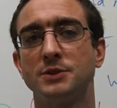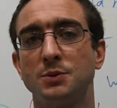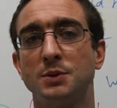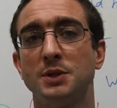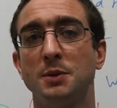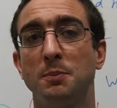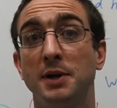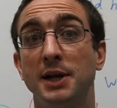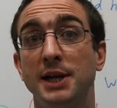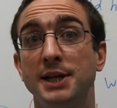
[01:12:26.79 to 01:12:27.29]
when the
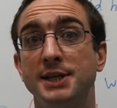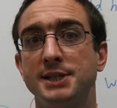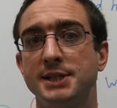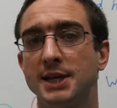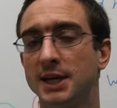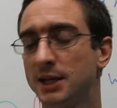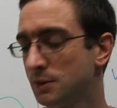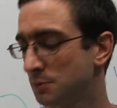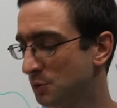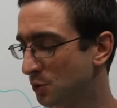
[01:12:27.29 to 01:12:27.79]
police
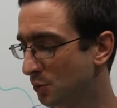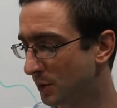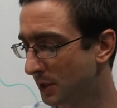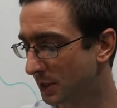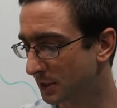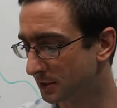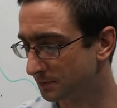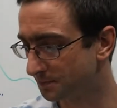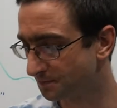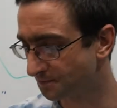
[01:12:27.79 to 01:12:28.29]
take them
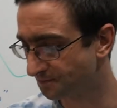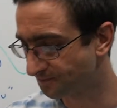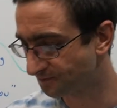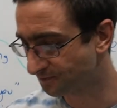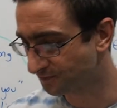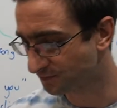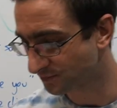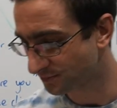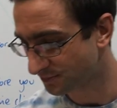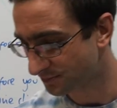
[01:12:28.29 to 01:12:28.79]
away.
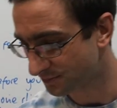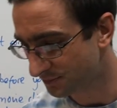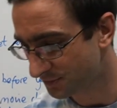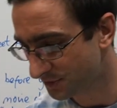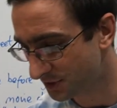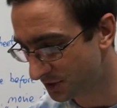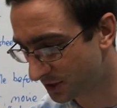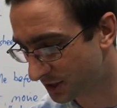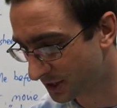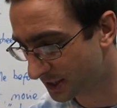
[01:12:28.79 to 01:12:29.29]

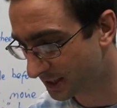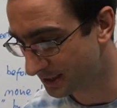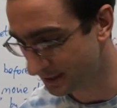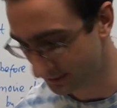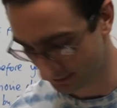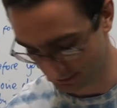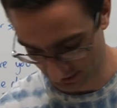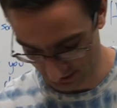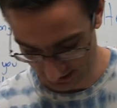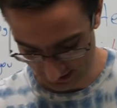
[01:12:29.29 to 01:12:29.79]

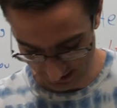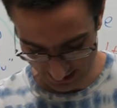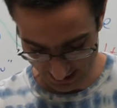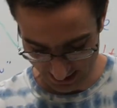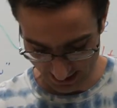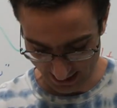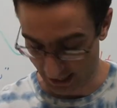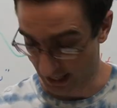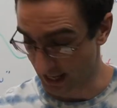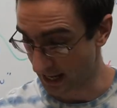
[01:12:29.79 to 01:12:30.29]
Okay.
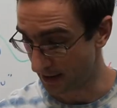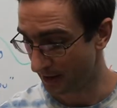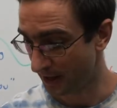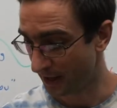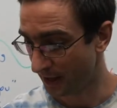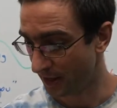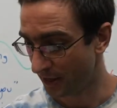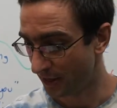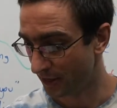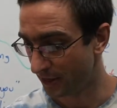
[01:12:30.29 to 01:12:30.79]

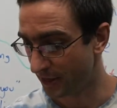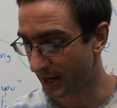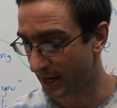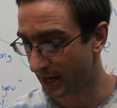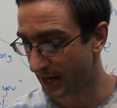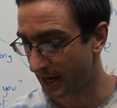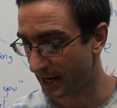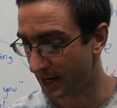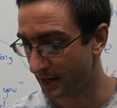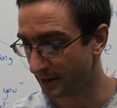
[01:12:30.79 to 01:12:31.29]

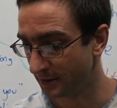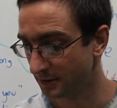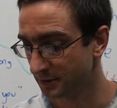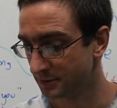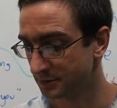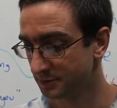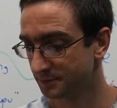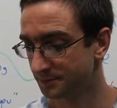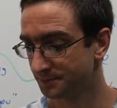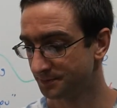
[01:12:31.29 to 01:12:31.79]
Then